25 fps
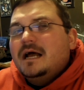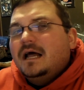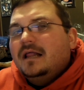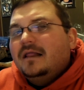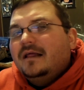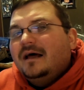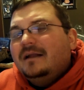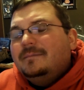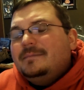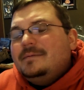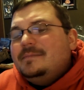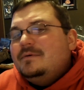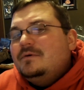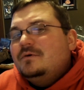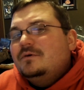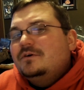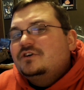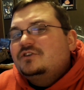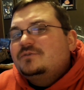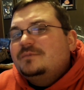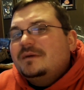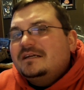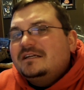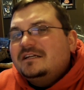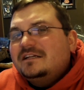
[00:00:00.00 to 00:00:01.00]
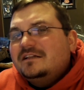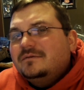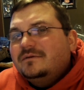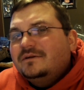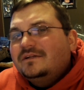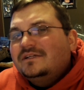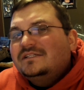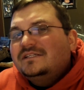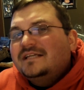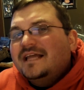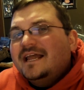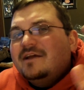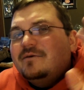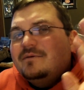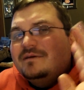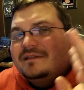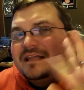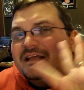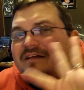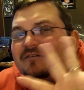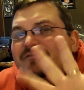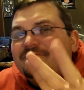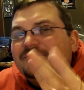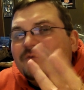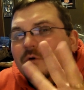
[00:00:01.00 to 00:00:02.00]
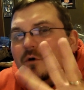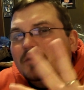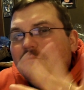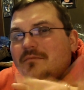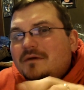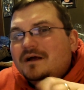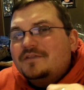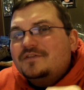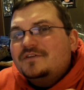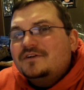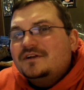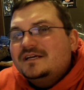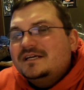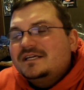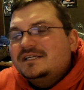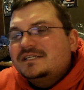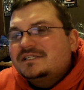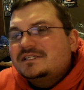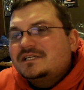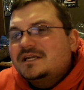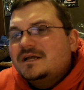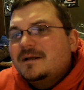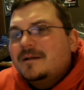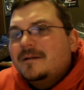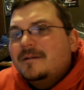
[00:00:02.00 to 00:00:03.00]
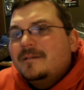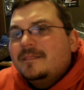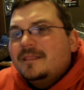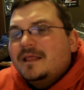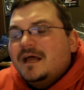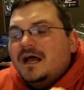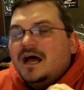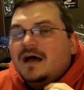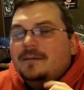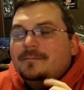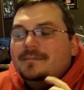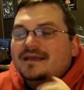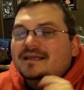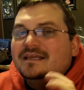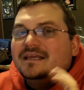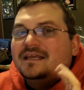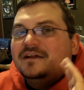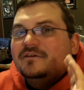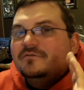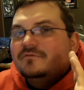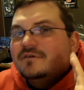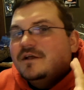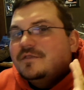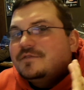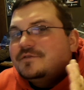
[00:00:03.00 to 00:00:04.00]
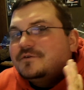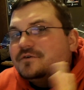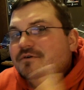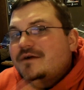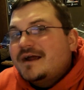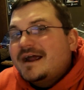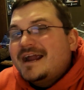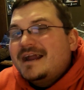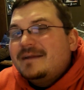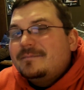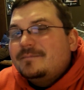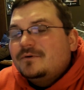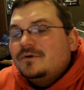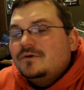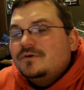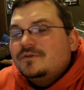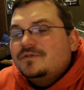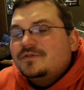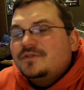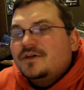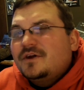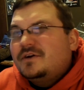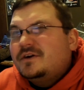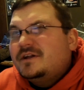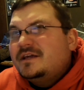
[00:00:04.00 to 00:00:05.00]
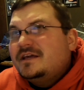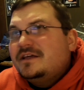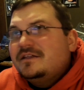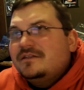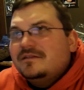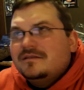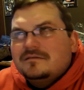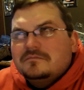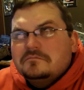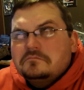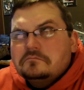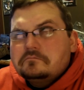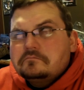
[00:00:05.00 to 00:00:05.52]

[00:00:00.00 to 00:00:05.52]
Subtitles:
A lot of people were expecting them to stay with a 4-month list, making it run through April 30th.